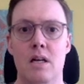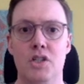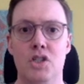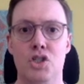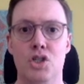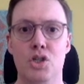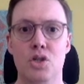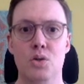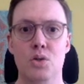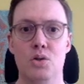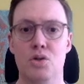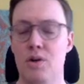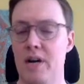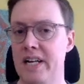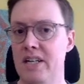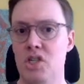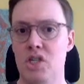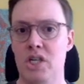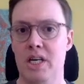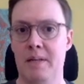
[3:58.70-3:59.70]
to try
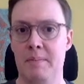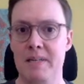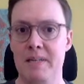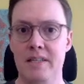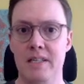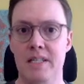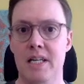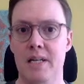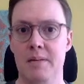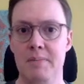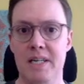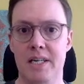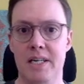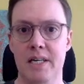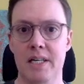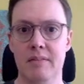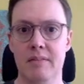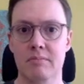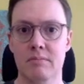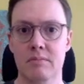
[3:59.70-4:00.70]
to checkmate the enemy
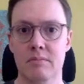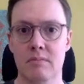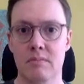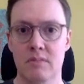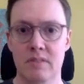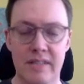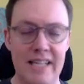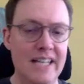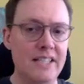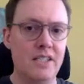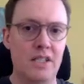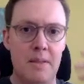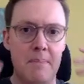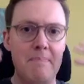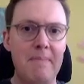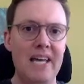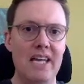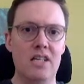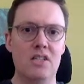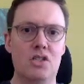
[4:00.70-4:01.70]
king. That's the
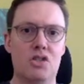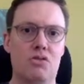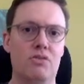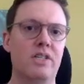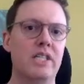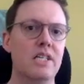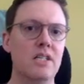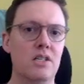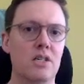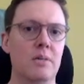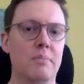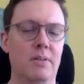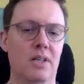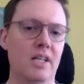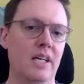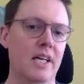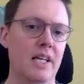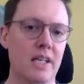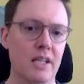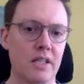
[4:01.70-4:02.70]
main strategic
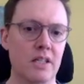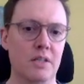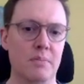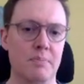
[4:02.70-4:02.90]
plan in this